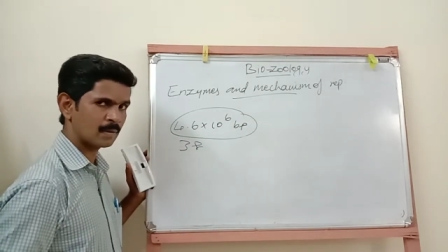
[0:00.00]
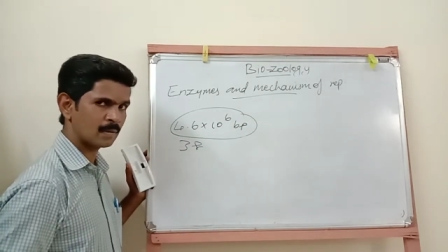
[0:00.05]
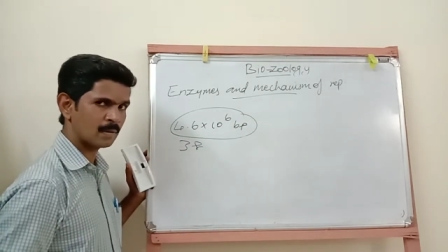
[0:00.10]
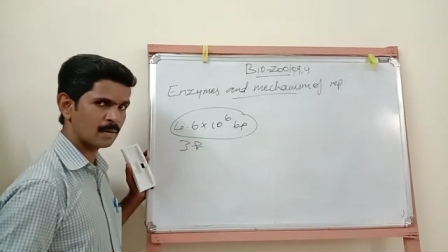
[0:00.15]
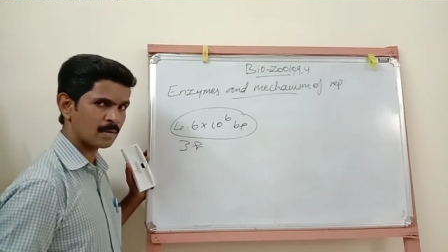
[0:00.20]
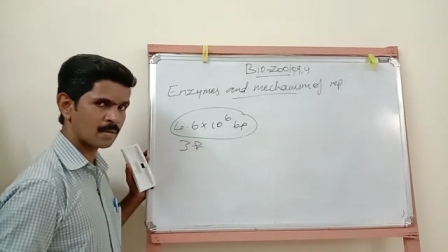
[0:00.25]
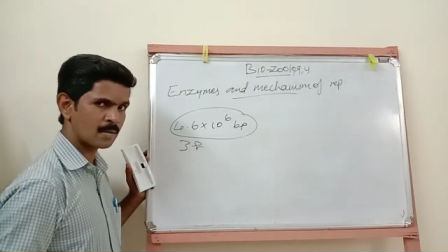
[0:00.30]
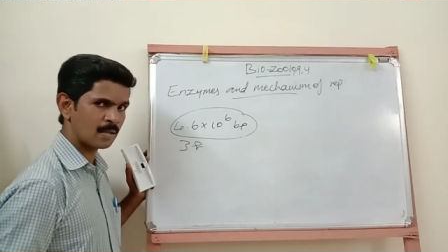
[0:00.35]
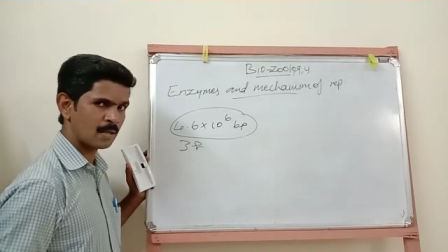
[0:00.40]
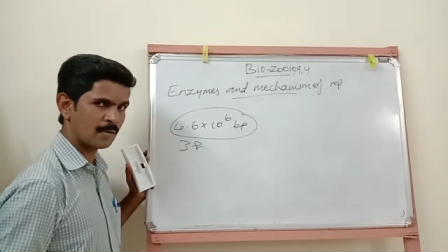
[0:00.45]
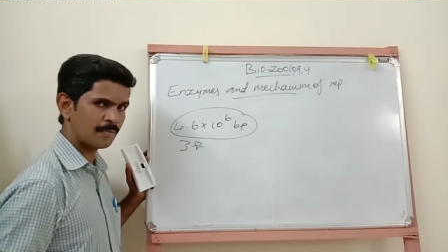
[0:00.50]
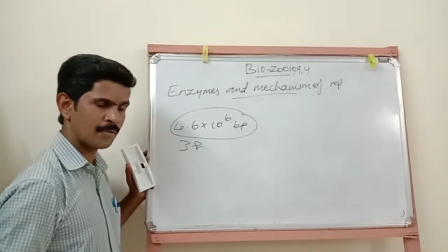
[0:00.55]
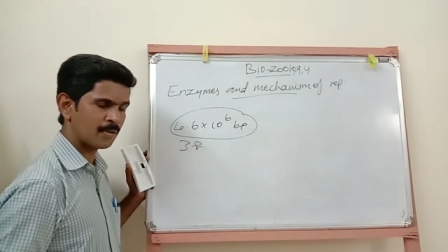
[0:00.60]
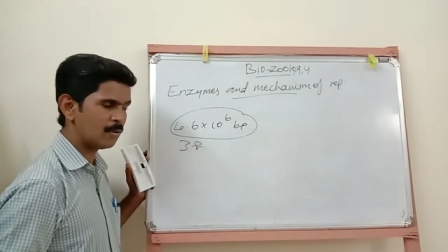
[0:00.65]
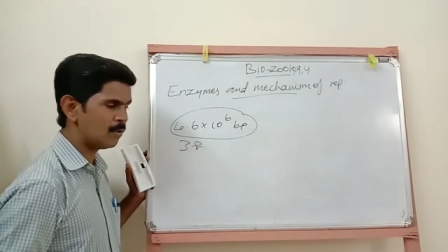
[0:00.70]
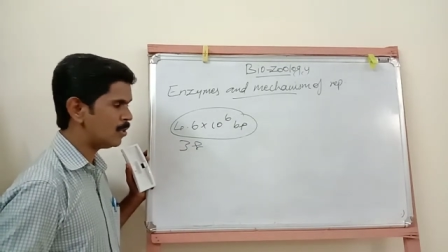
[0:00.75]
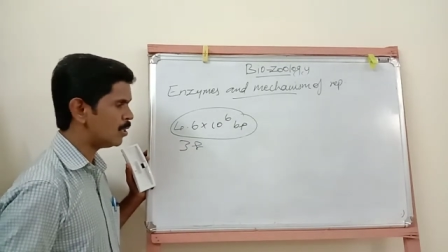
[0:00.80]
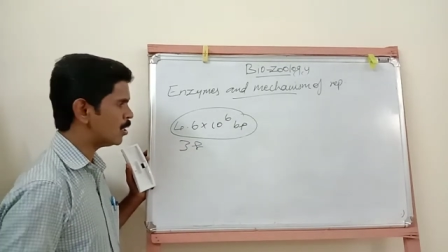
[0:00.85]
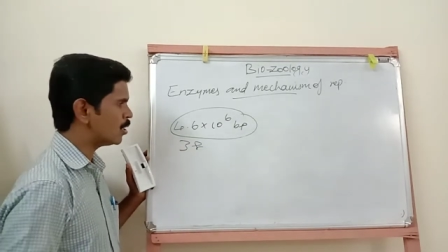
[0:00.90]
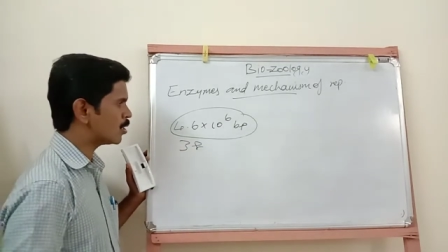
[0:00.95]
Understand a
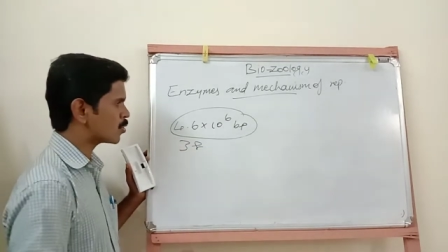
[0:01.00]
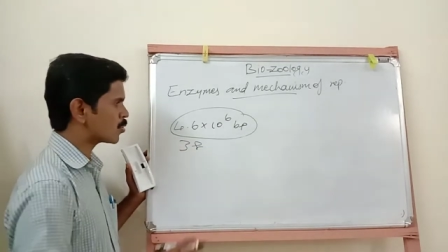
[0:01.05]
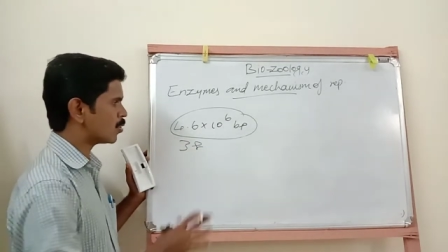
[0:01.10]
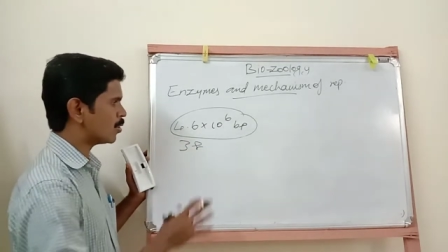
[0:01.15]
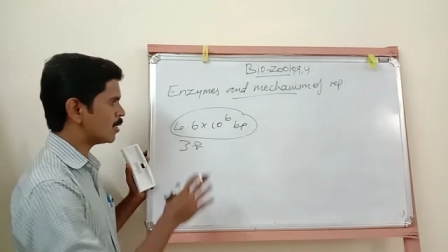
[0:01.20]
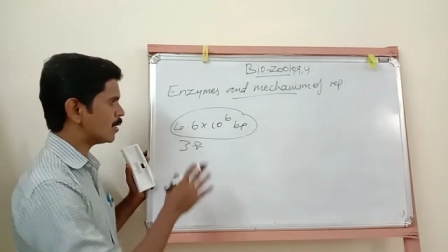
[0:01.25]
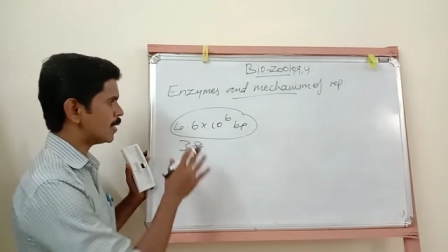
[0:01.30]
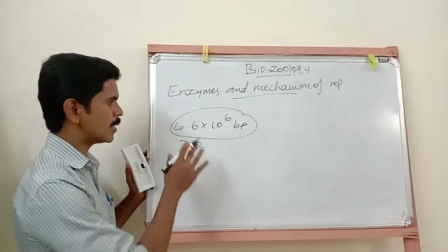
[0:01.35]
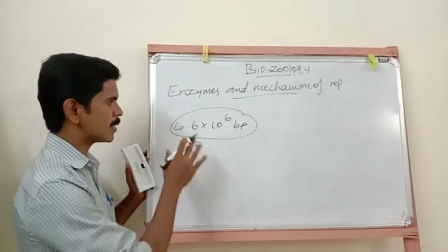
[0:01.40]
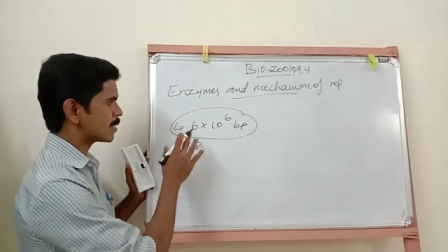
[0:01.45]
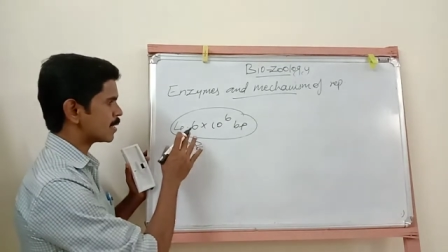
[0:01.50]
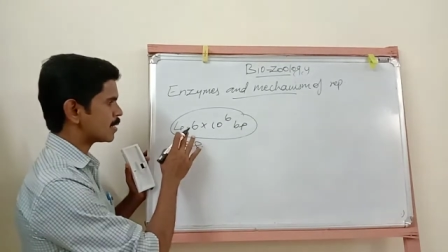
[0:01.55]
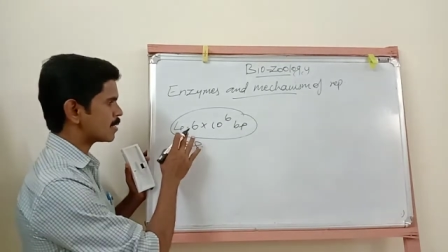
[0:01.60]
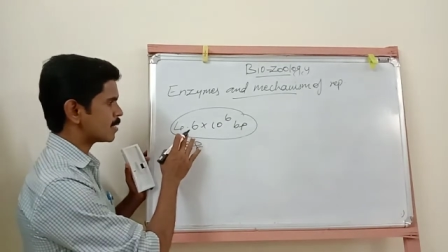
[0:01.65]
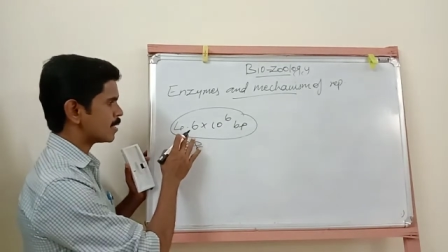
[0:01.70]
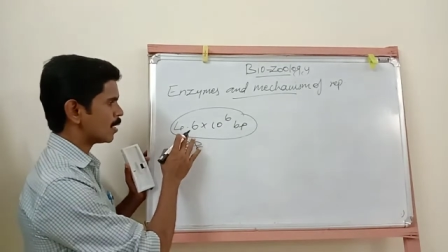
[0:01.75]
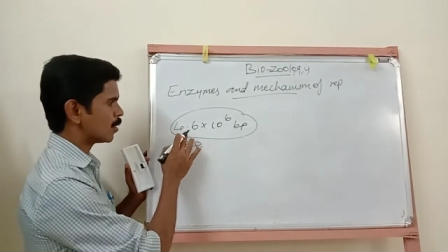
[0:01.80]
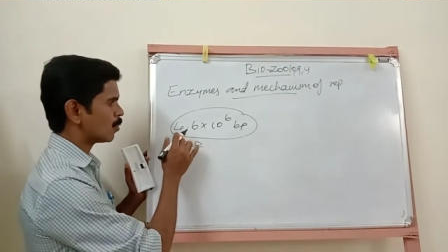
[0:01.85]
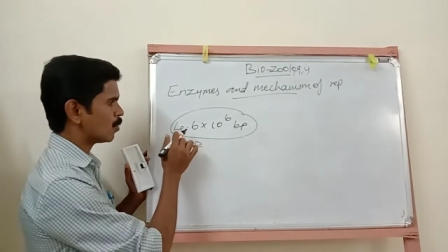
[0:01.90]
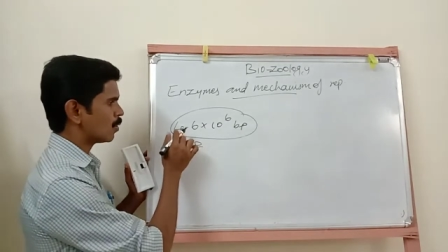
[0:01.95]
few? So in
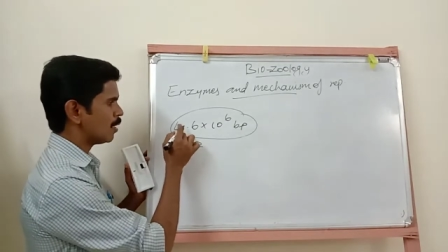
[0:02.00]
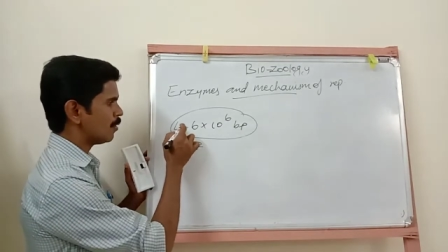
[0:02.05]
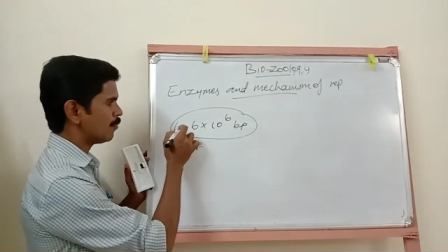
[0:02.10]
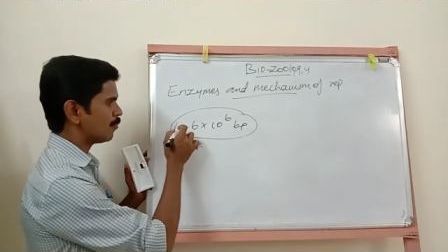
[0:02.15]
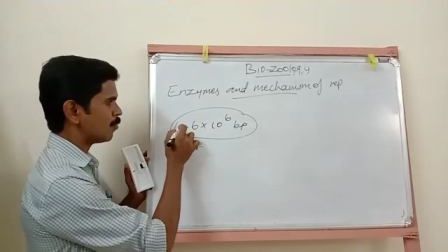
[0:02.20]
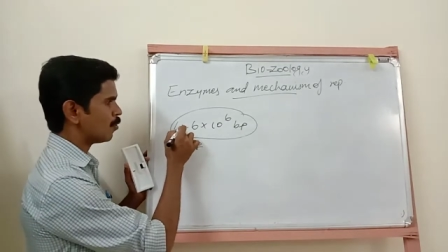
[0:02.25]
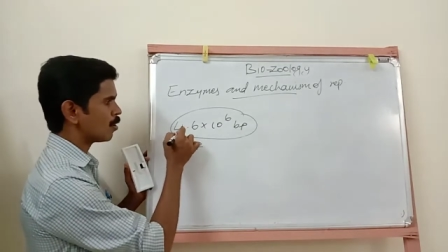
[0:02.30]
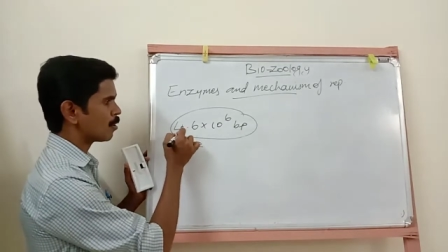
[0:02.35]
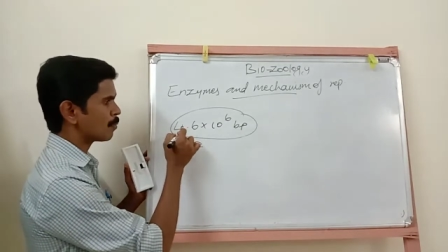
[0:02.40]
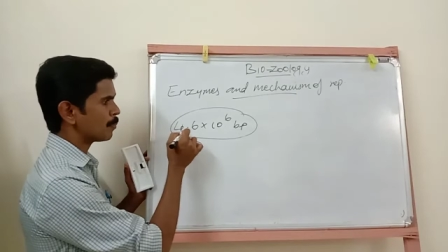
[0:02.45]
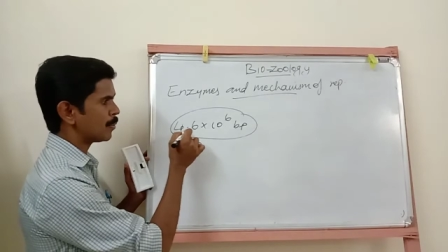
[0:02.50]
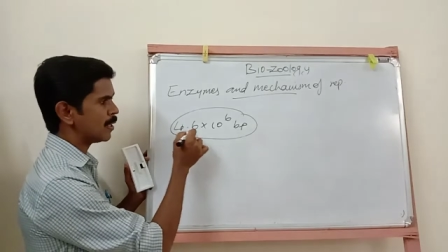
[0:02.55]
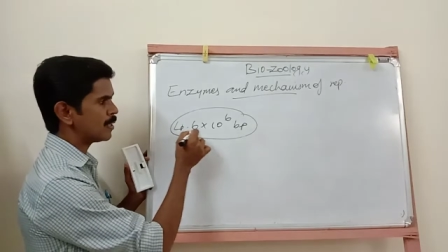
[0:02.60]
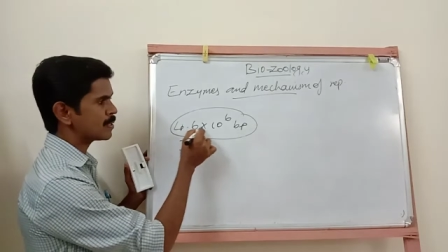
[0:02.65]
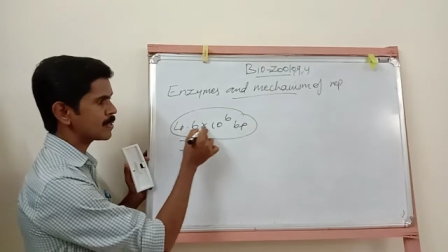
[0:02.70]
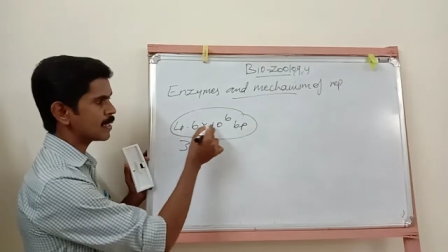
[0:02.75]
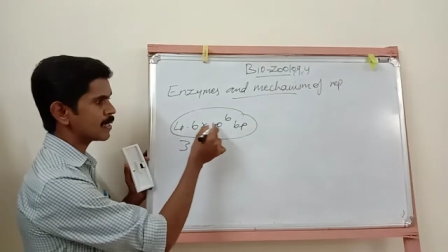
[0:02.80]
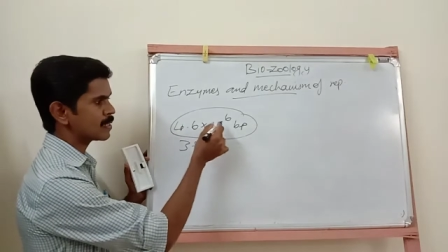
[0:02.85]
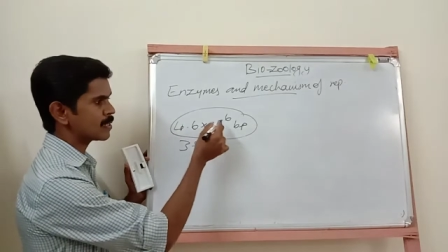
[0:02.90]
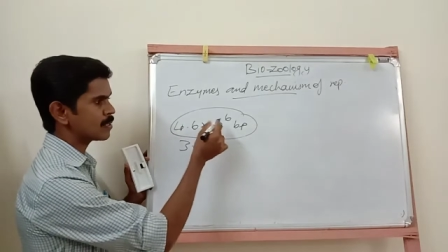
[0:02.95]
Escherichia coli,
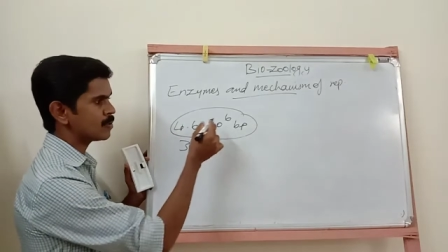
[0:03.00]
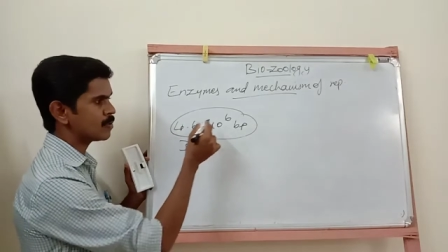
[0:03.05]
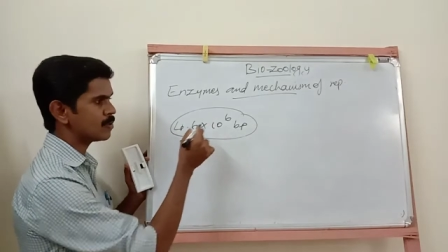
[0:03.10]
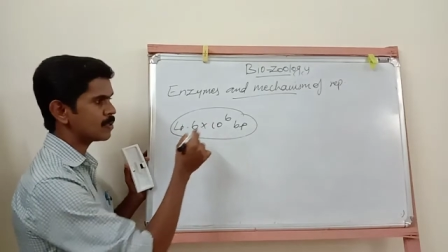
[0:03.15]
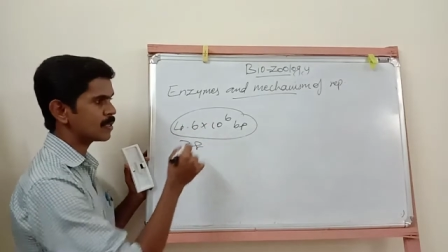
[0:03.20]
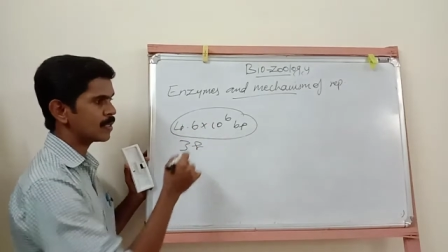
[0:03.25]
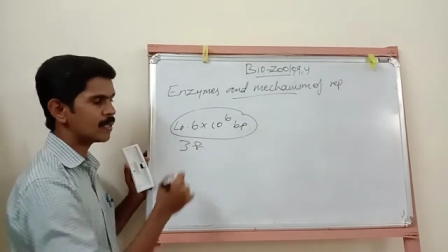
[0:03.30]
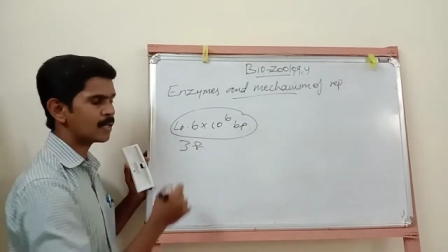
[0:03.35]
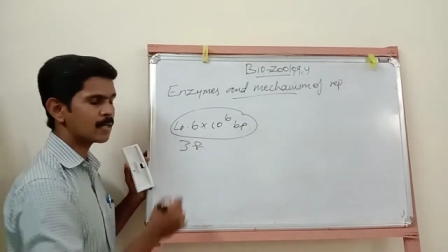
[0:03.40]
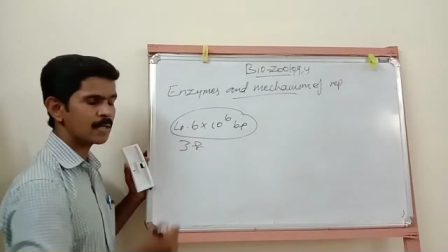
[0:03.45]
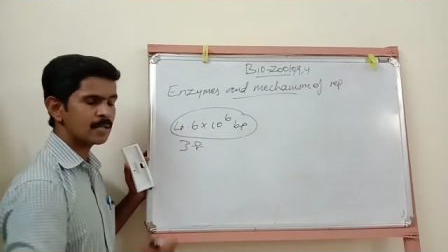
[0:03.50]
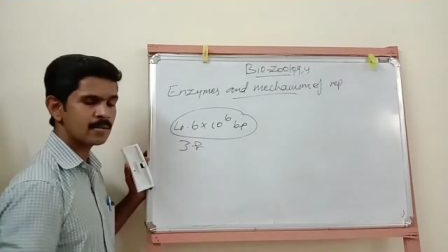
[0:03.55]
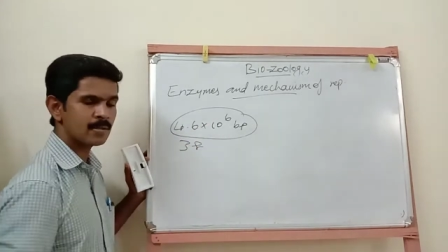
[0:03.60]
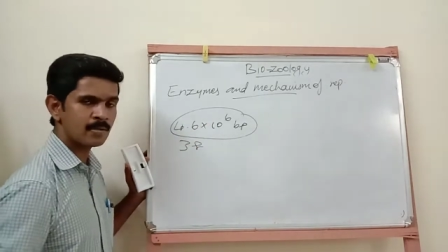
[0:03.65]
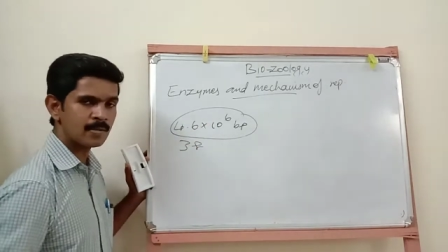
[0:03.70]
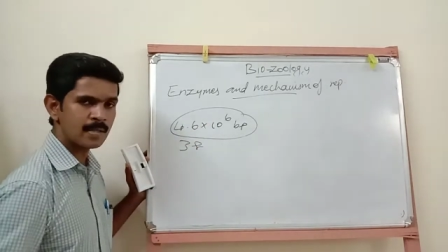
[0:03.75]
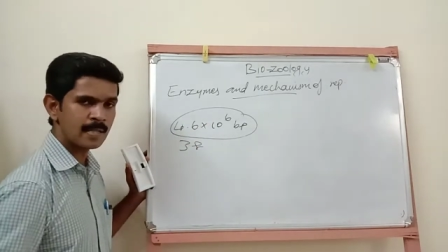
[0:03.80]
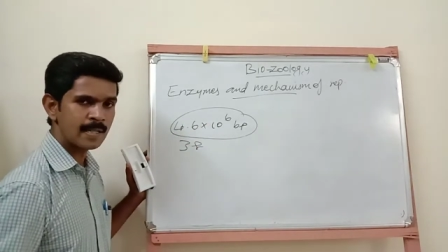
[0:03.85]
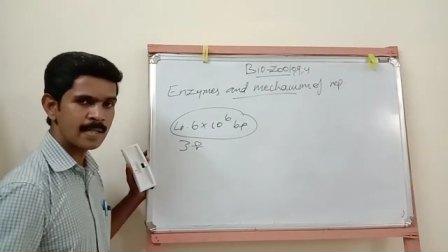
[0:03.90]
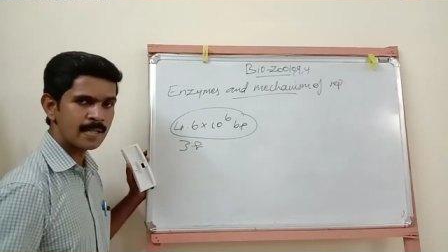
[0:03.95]
4.6 into 10 raised
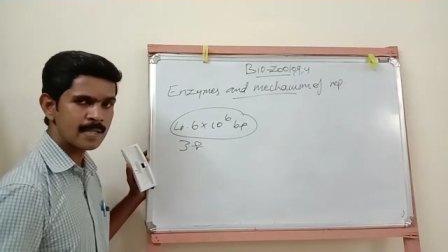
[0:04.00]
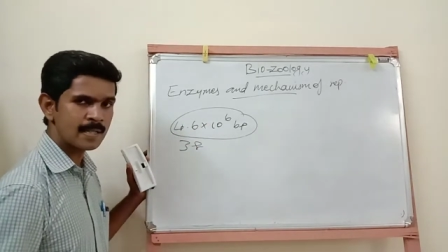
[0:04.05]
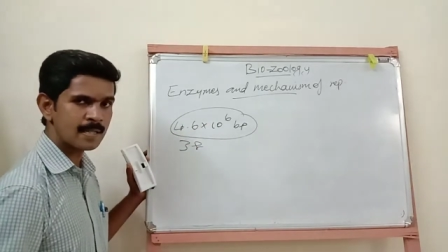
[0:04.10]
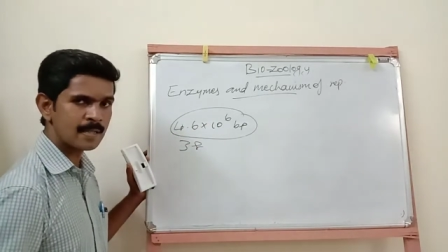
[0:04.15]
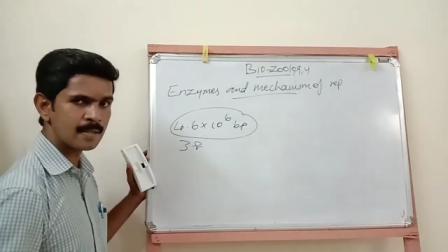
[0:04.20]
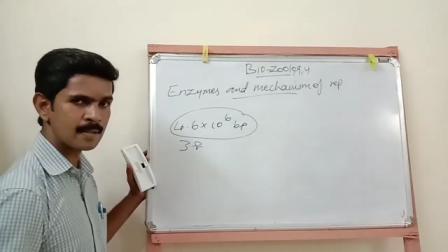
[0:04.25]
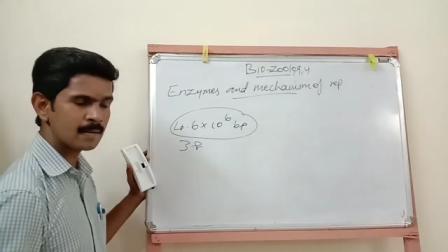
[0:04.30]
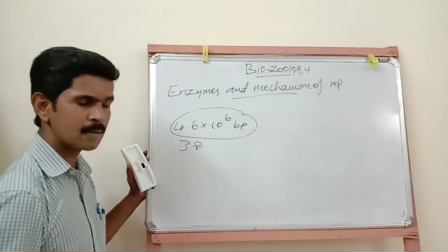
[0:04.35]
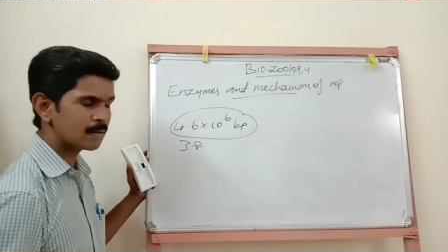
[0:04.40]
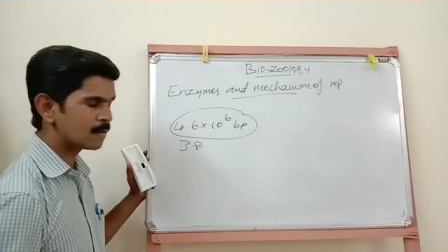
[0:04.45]
to 6